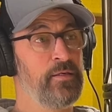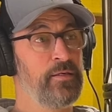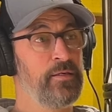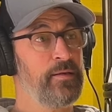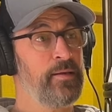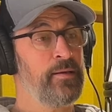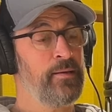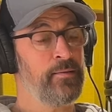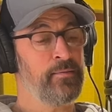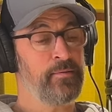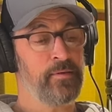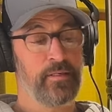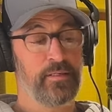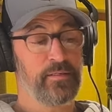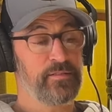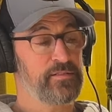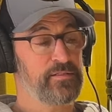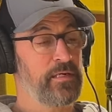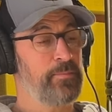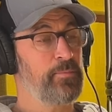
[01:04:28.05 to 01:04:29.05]
And
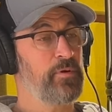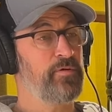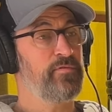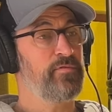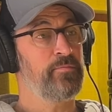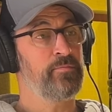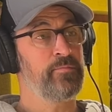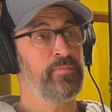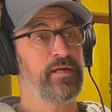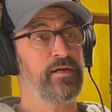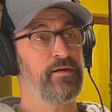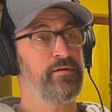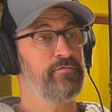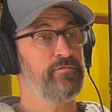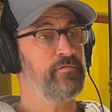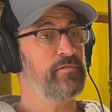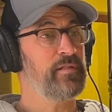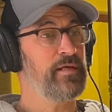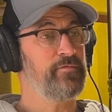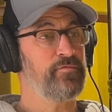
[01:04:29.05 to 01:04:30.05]
some of them have
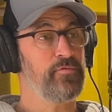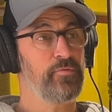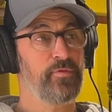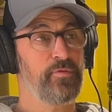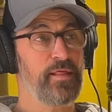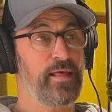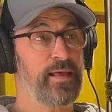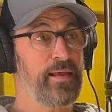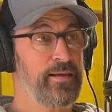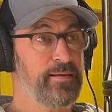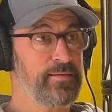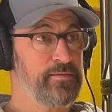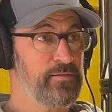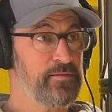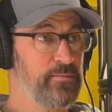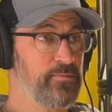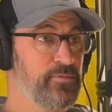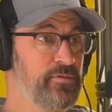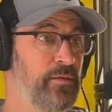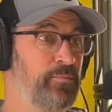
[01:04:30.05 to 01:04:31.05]
left with eggs,
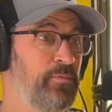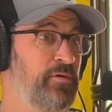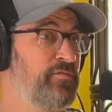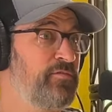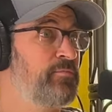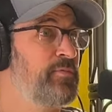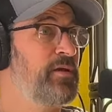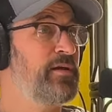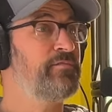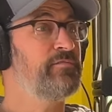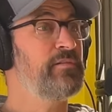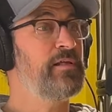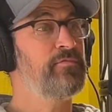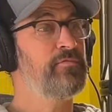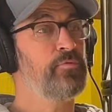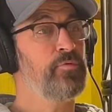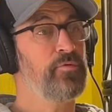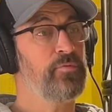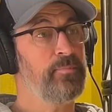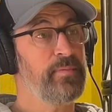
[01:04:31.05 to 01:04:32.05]
some of them have
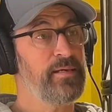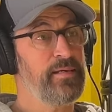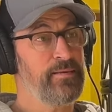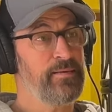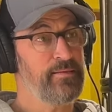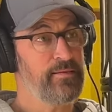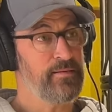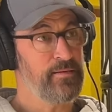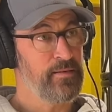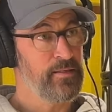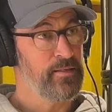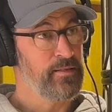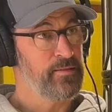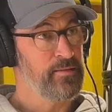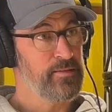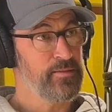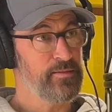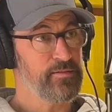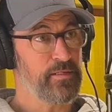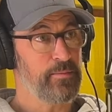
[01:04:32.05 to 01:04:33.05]
left with meat,
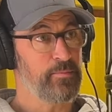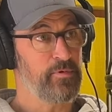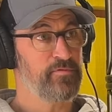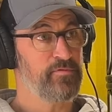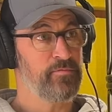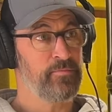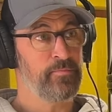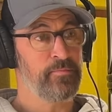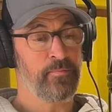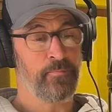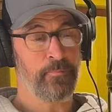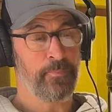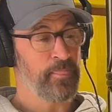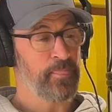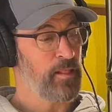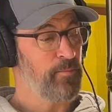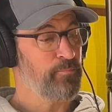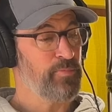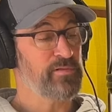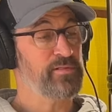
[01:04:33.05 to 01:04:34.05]
some of them
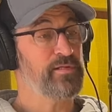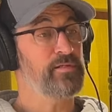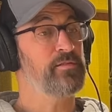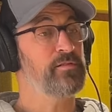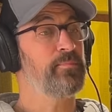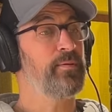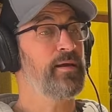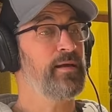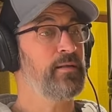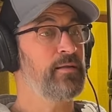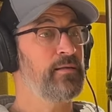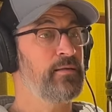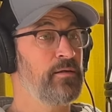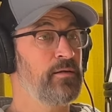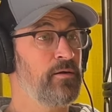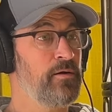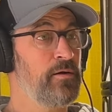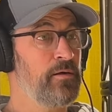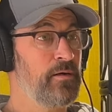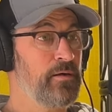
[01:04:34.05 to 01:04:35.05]
participated in a
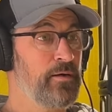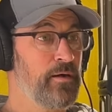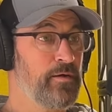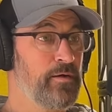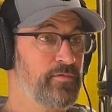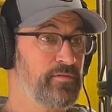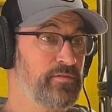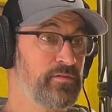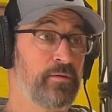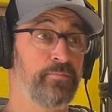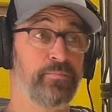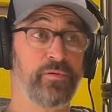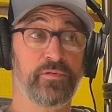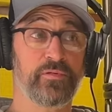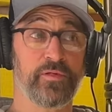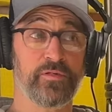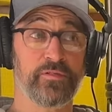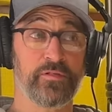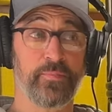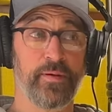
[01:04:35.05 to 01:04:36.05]
hog harvest, some
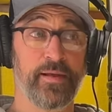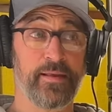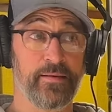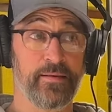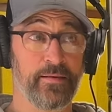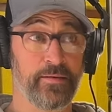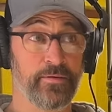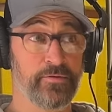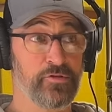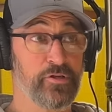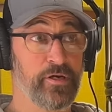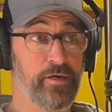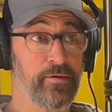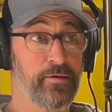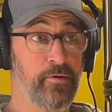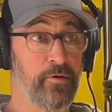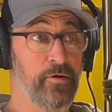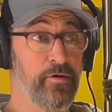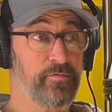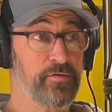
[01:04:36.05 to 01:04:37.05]
participated in chicken
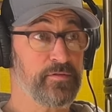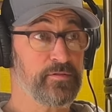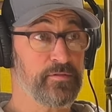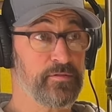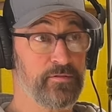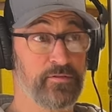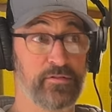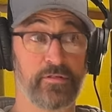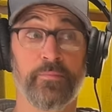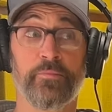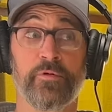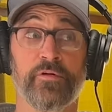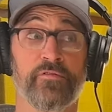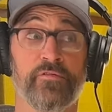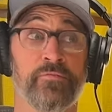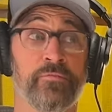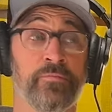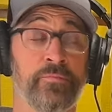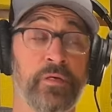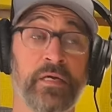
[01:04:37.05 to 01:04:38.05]
harvest, some of
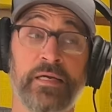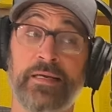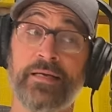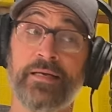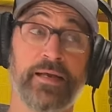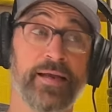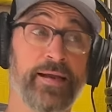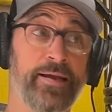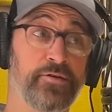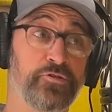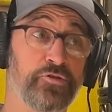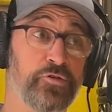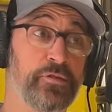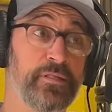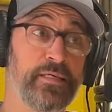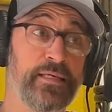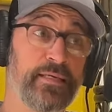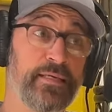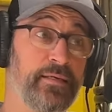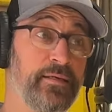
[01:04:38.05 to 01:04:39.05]
them
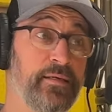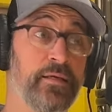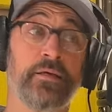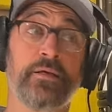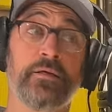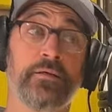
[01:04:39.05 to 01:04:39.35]
actually